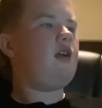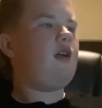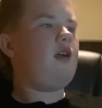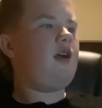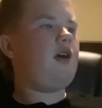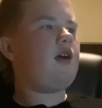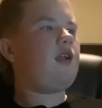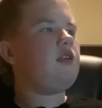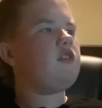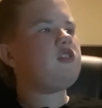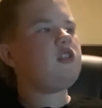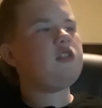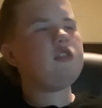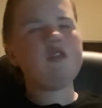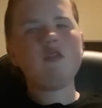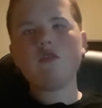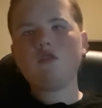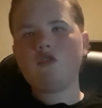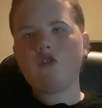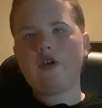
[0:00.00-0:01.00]
How to Train
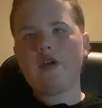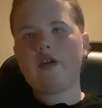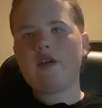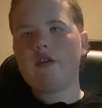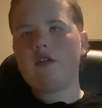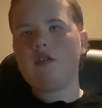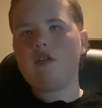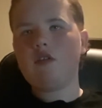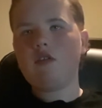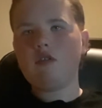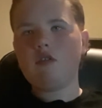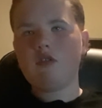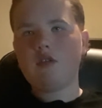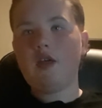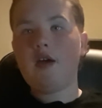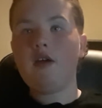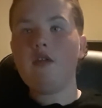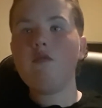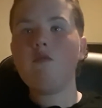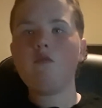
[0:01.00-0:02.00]
Your Dragon, The
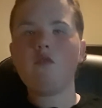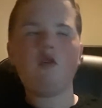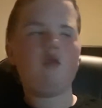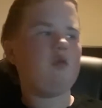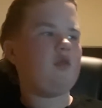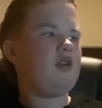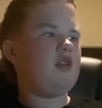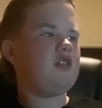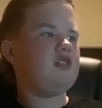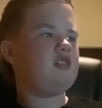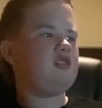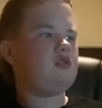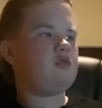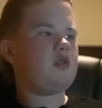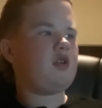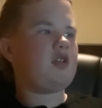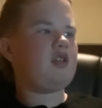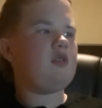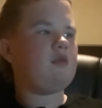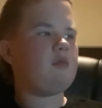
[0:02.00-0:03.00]
Hidden World is
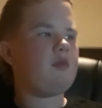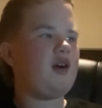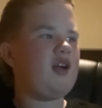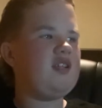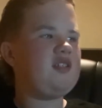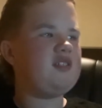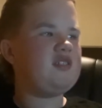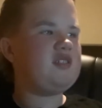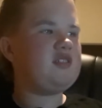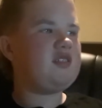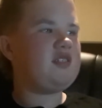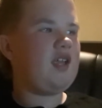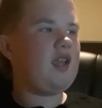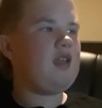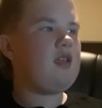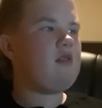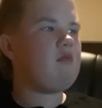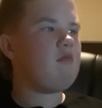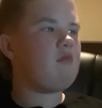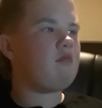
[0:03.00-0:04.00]
directed by
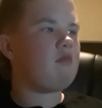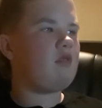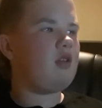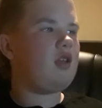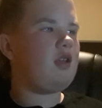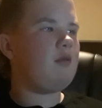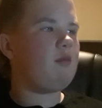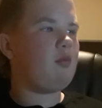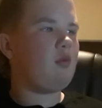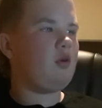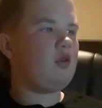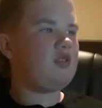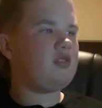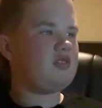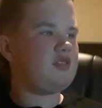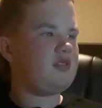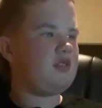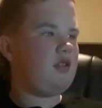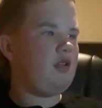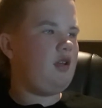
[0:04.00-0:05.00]
Dan
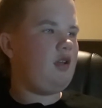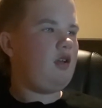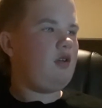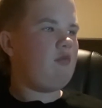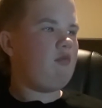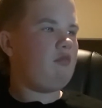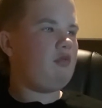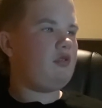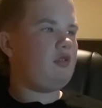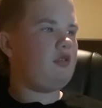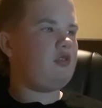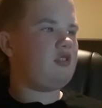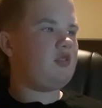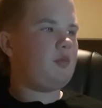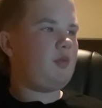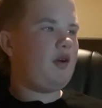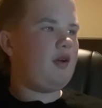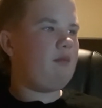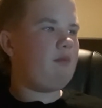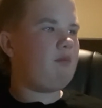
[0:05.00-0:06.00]
DuBois, produced
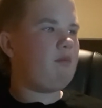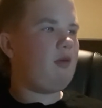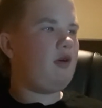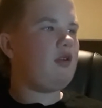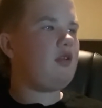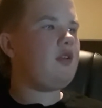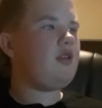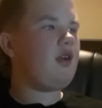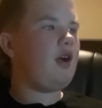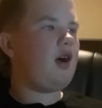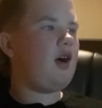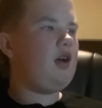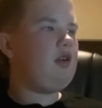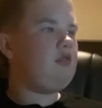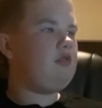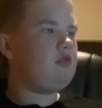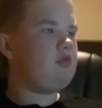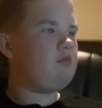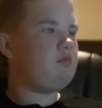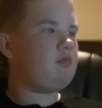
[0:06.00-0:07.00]
by Bonnie
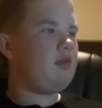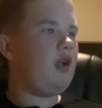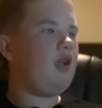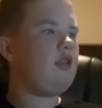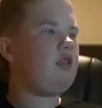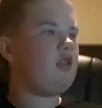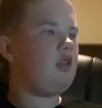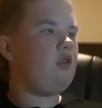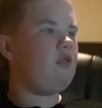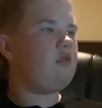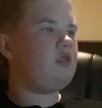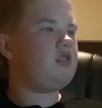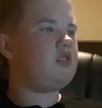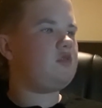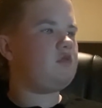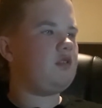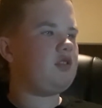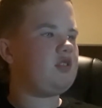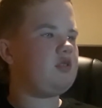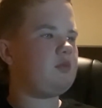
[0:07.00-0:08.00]
Arnold, Brad Lewis,
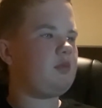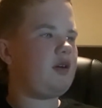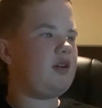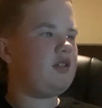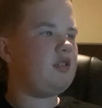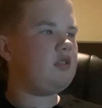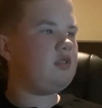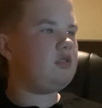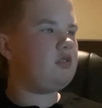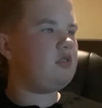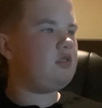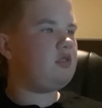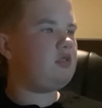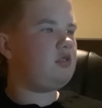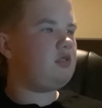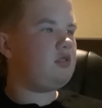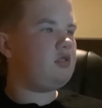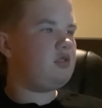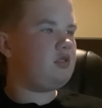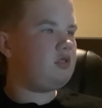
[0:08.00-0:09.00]
written by
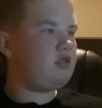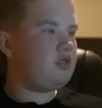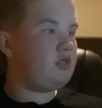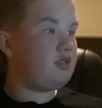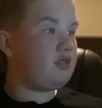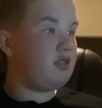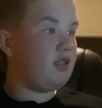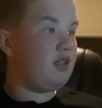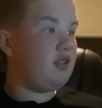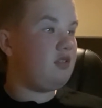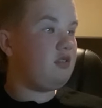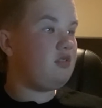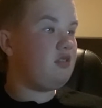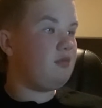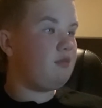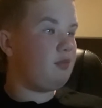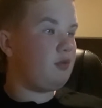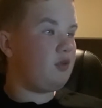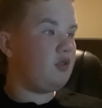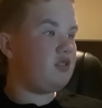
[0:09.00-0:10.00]
Dan
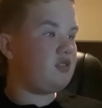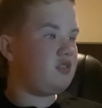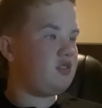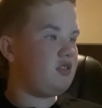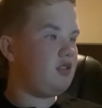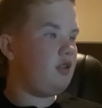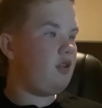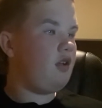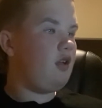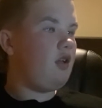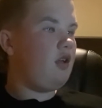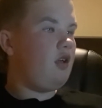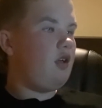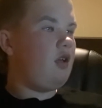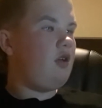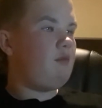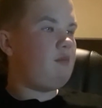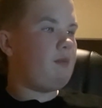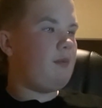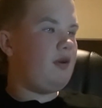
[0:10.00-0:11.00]
DuBois,
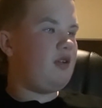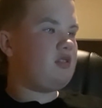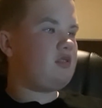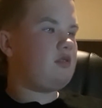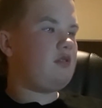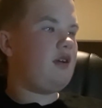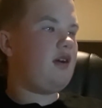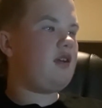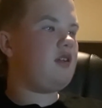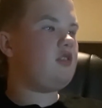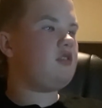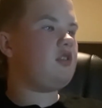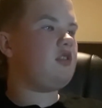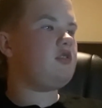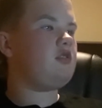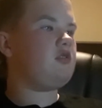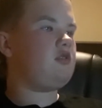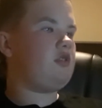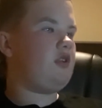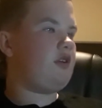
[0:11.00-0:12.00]
based on How to Train
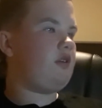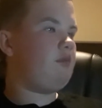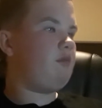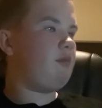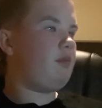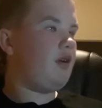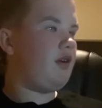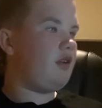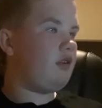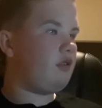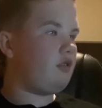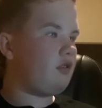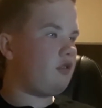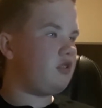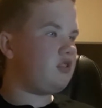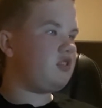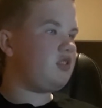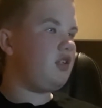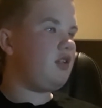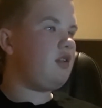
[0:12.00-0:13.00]
Your Dragon by
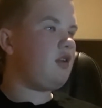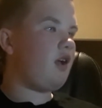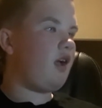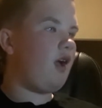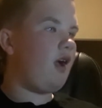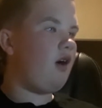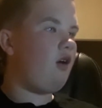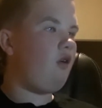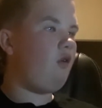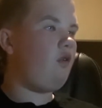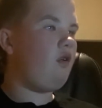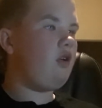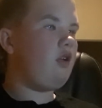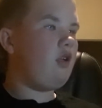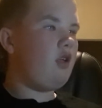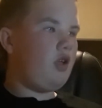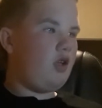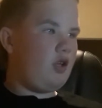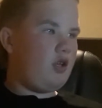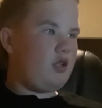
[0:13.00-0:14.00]
Christine Cow,
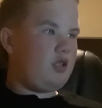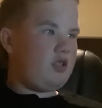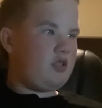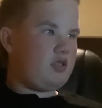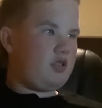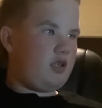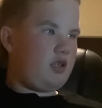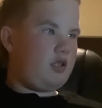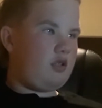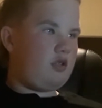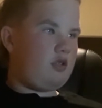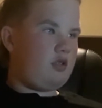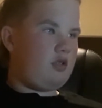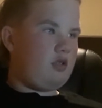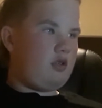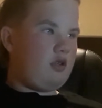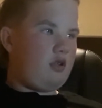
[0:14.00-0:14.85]
starring